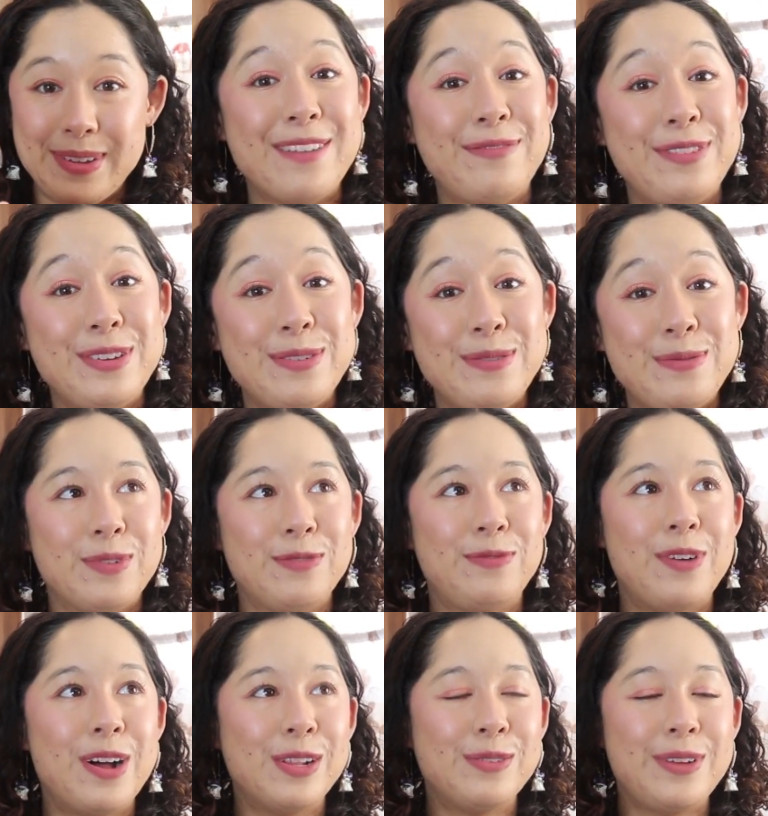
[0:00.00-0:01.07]
If you were
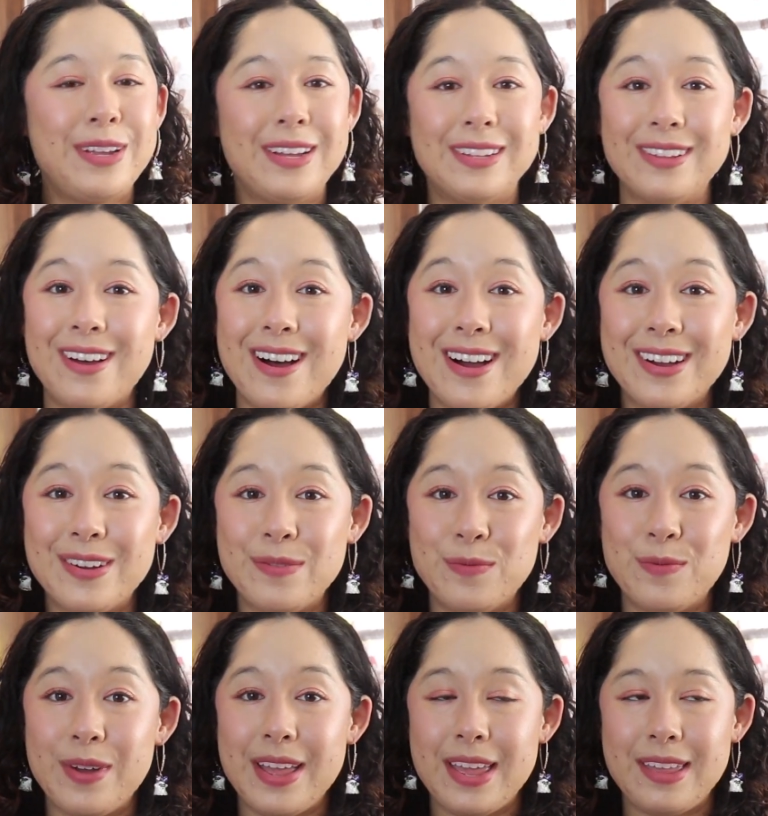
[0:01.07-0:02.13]
following
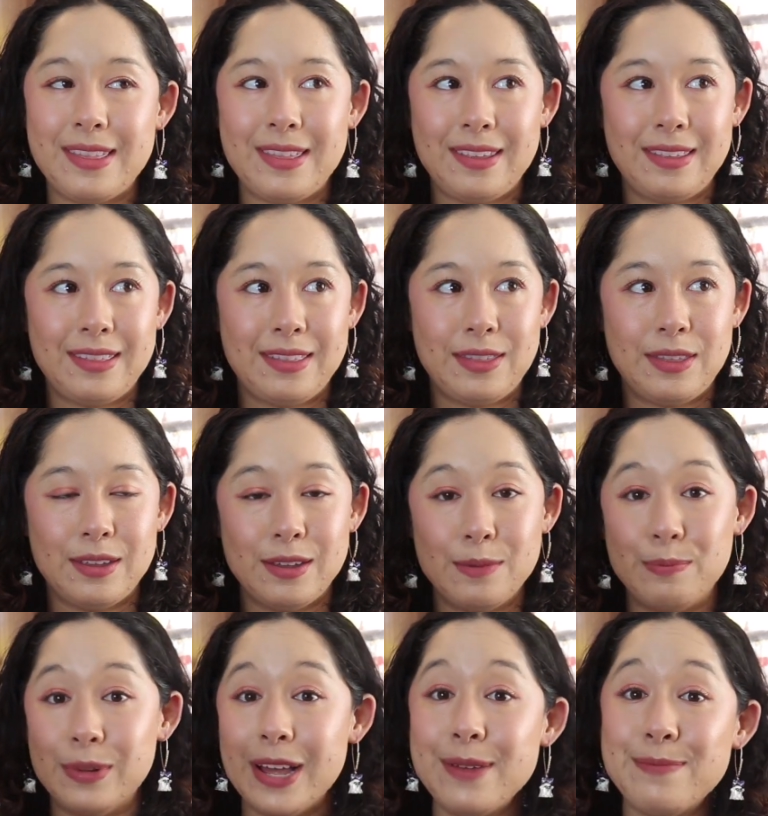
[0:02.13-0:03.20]
along with
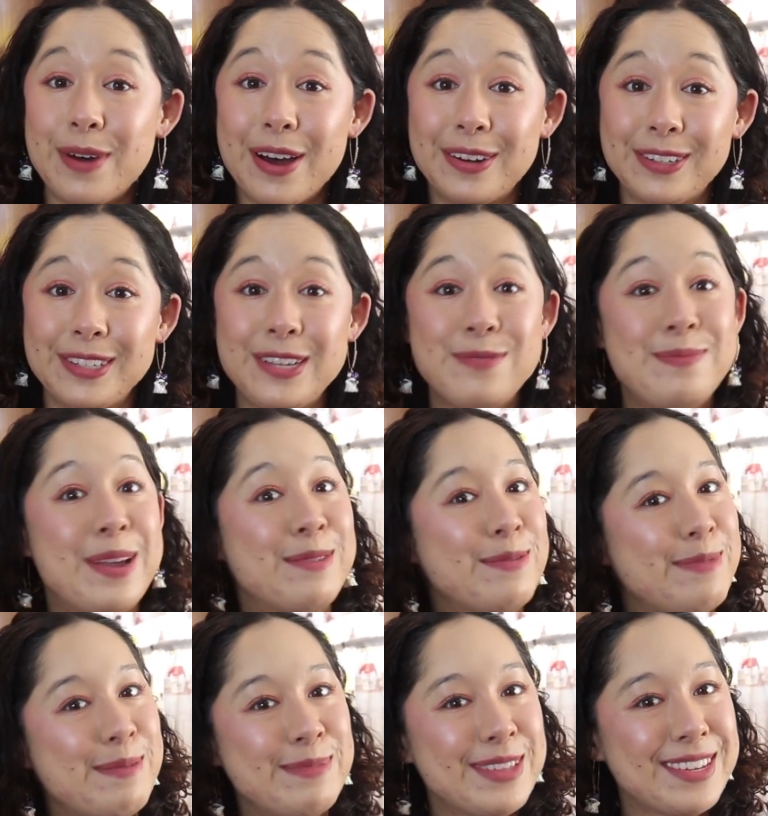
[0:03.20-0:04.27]
the blood model, you may
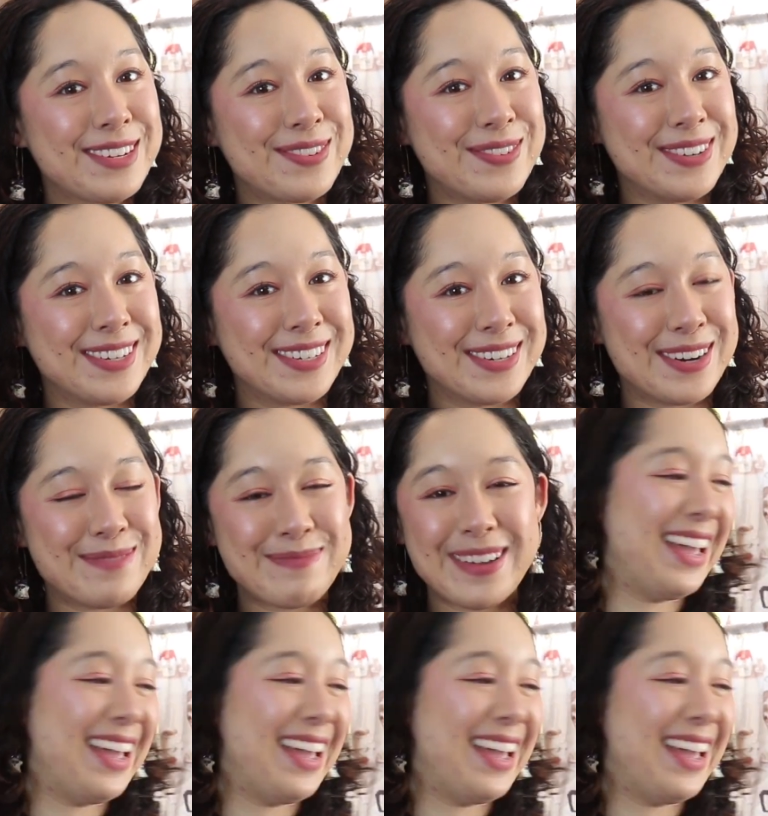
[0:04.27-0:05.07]
remember this corn syrup,